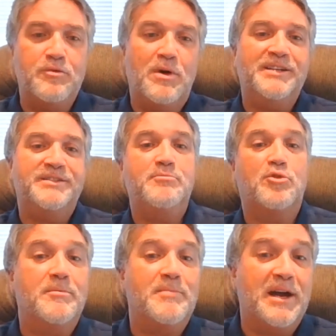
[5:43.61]
If you want to see
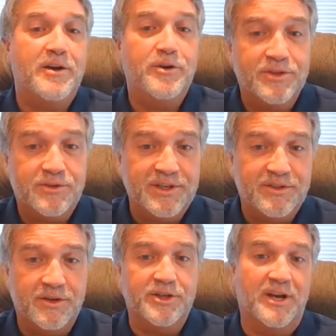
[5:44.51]
more about our newest
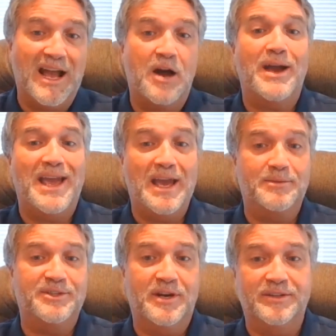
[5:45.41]
research on how
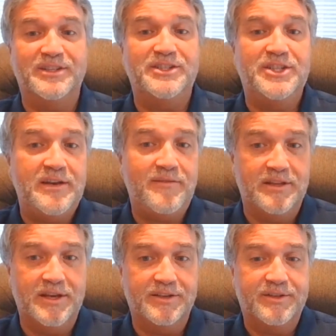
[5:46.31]
Amazon is
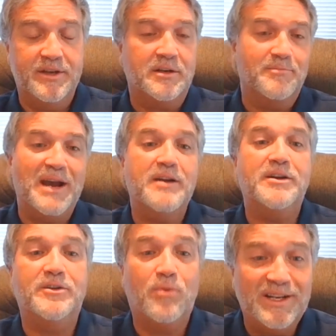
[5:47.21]
achieving this
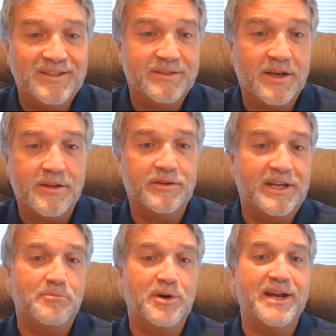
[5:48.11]
compared to 26 other
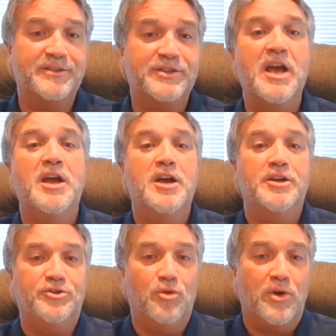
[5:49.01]
leading brands,
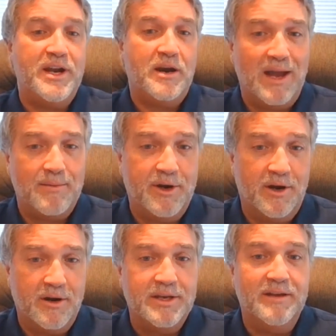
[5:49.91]
join our
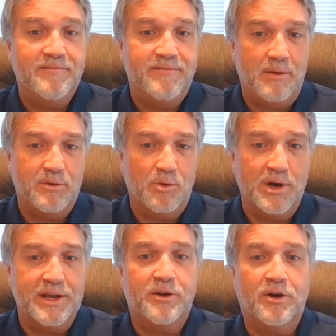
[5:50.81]
webinar in
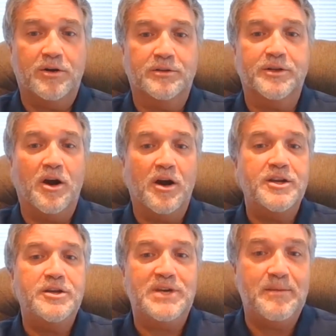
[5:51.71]
February called
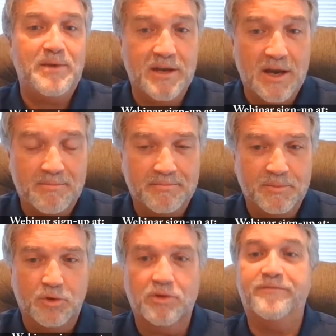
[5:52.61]
Are You Keeping Up
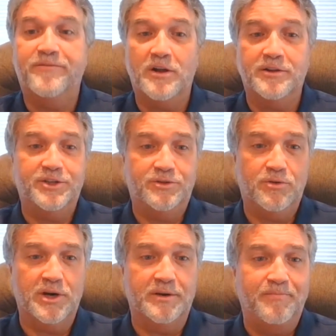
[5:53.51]
or Falling
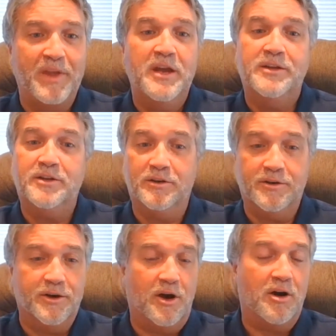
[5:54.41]
Short? To
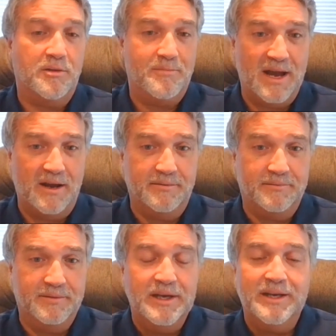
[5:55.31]
learn all about
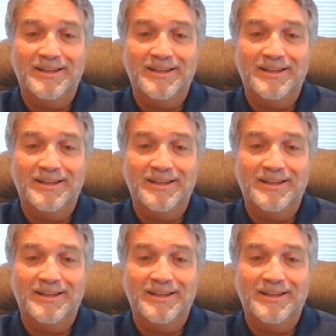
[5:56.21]
it.